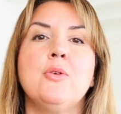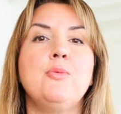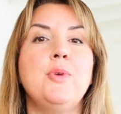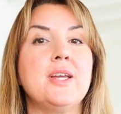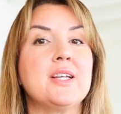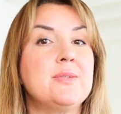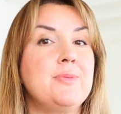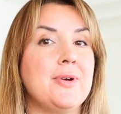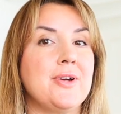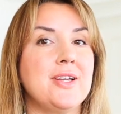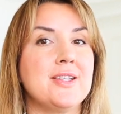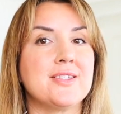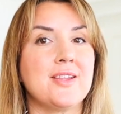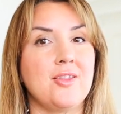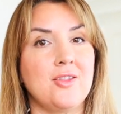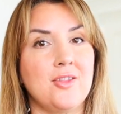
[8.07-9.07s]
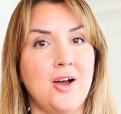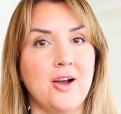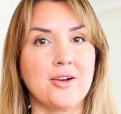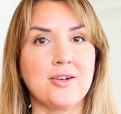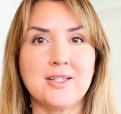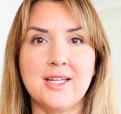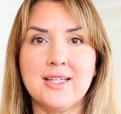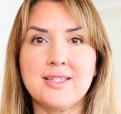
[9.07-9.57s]
We experience
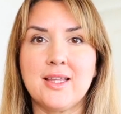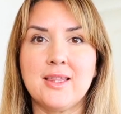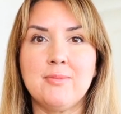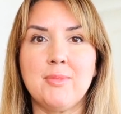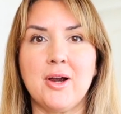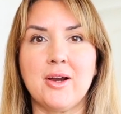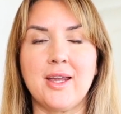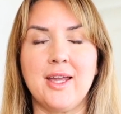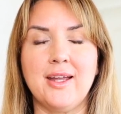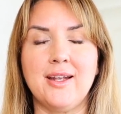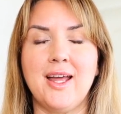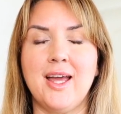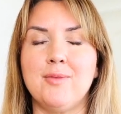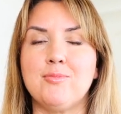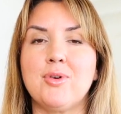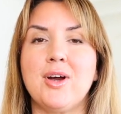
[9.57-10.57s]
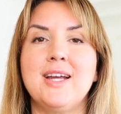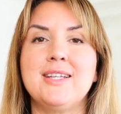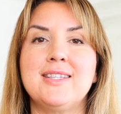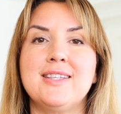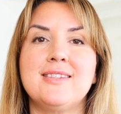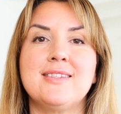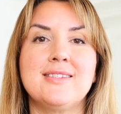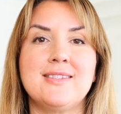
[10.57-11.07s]
longer days on the market and
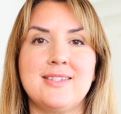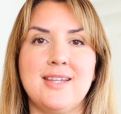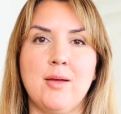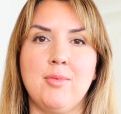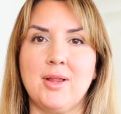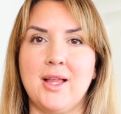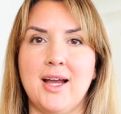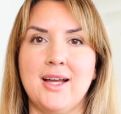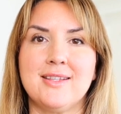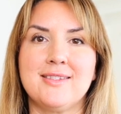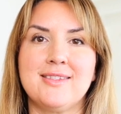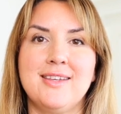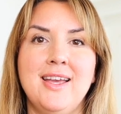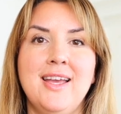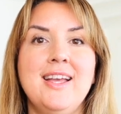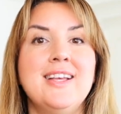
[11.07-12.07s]
prices stabilize.